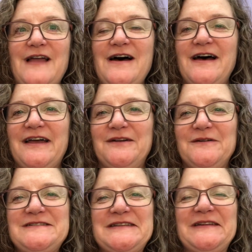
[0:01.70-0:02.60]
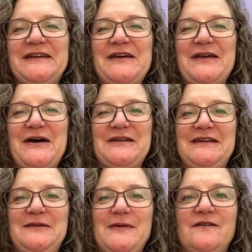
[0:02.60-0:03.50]
Hi, recently I got
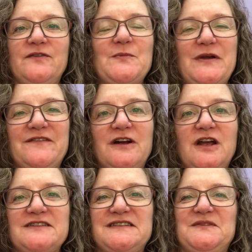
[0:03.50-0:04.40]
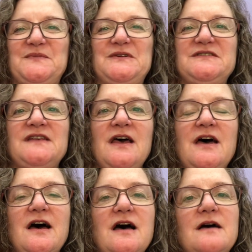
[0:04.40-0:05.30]
an email from one of our customers
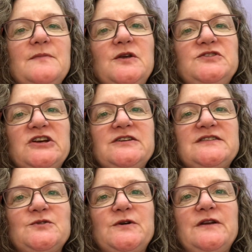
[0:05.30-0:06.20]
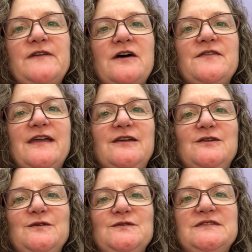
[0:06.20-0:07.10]
who shared a story of
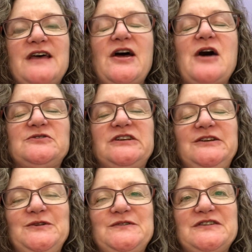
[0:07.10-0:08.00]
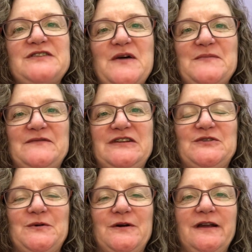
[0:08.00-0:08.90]
how she uses home
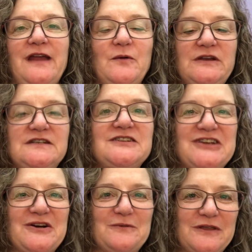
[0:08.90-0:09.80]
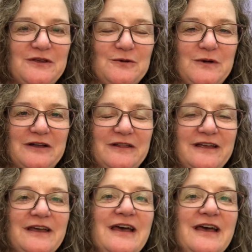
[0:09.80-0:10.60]
inventory, and I wanted to share it with you quickly.